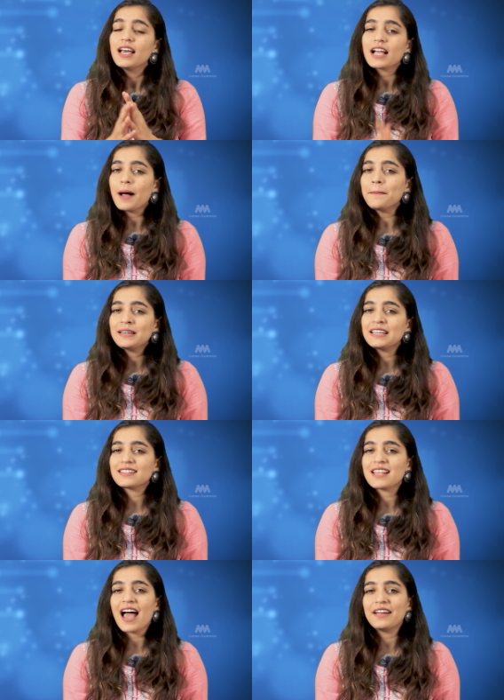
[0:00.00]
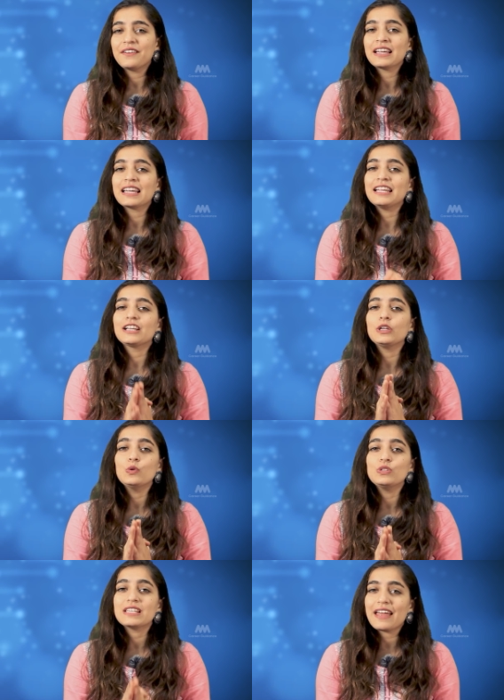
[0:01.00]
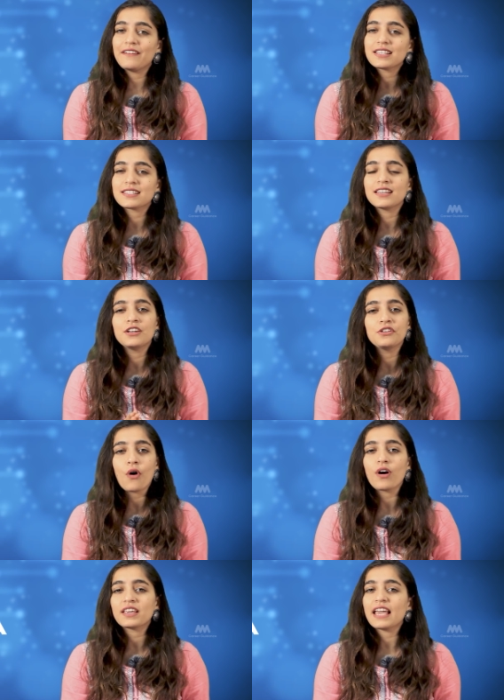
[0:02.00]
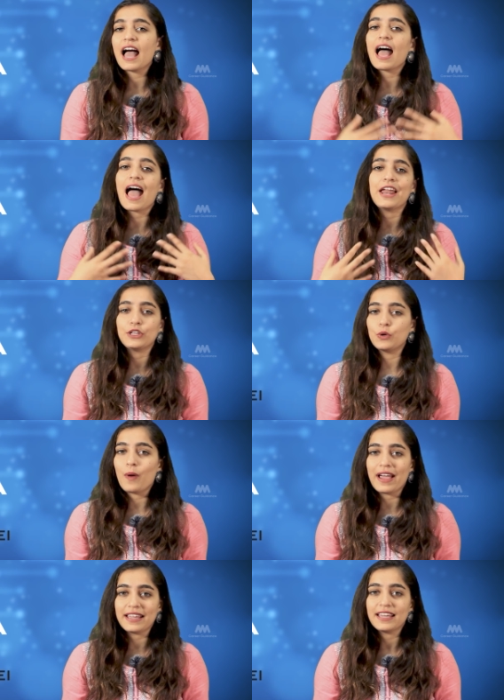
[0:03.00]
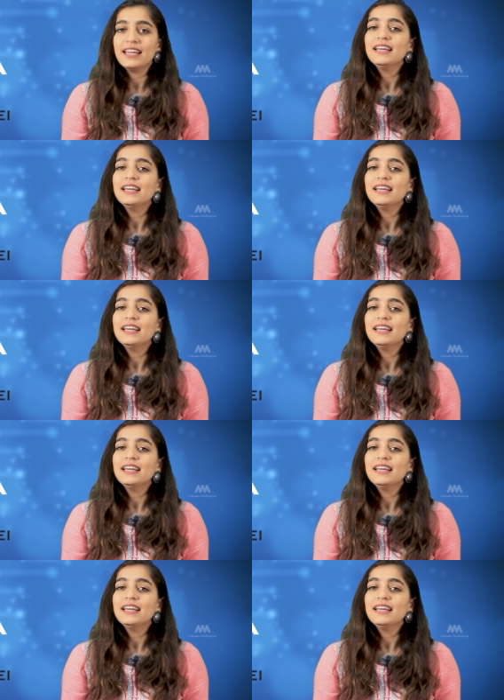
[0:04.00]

Companies hiring includes Ericsson, Nokia and Huawei.